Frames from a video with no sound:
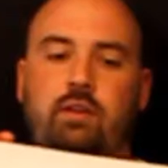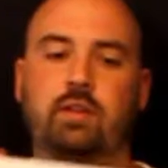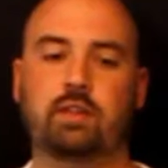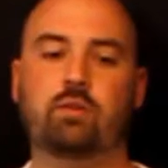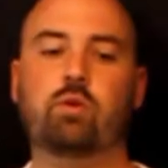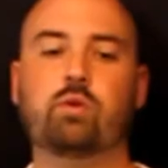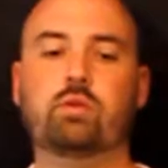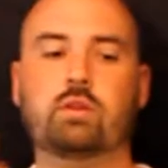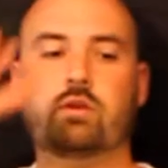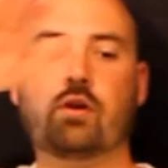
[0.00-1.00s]
in the
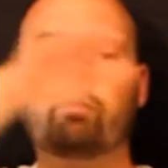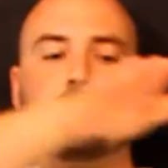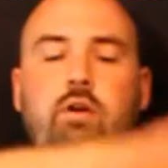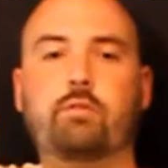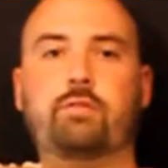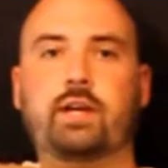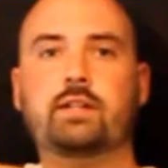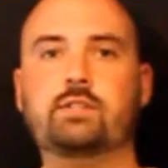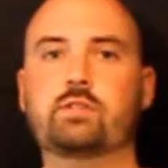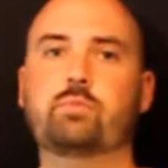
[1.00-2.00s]
whole overall
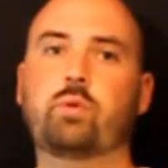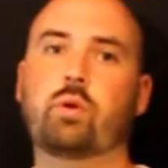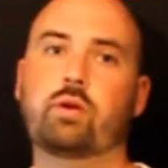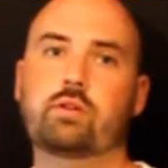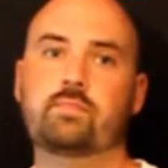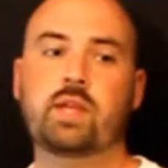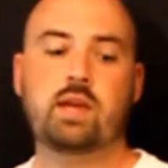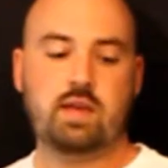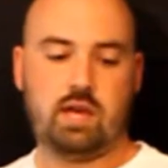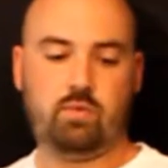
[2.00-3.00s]
thickness of the board,
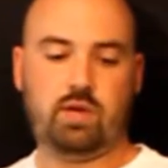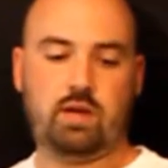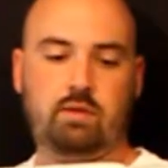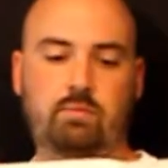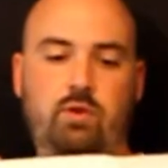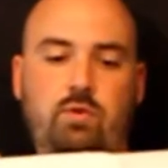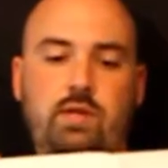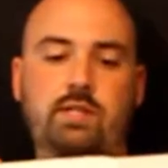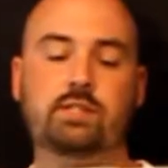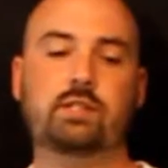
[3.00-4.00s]
and we
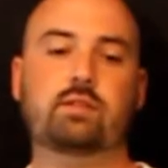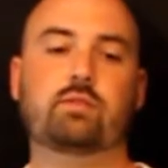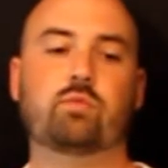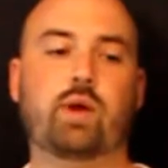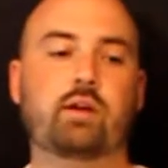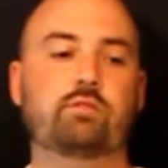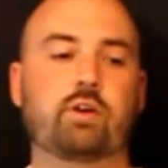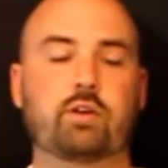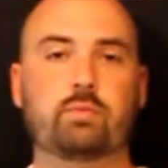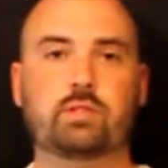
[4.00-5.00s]
increased the rail
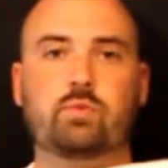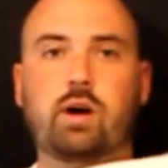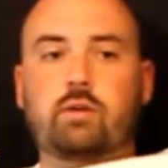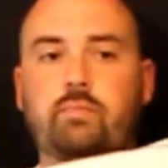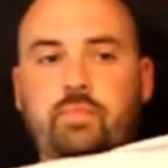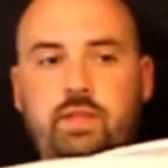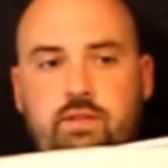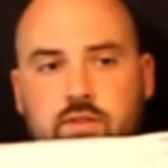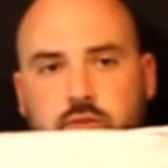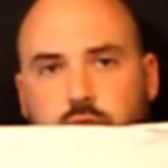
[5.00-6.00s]
volume as well. You
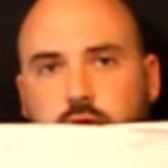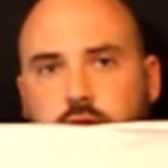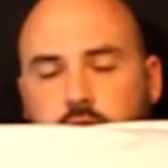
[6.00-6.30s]
see the rail's a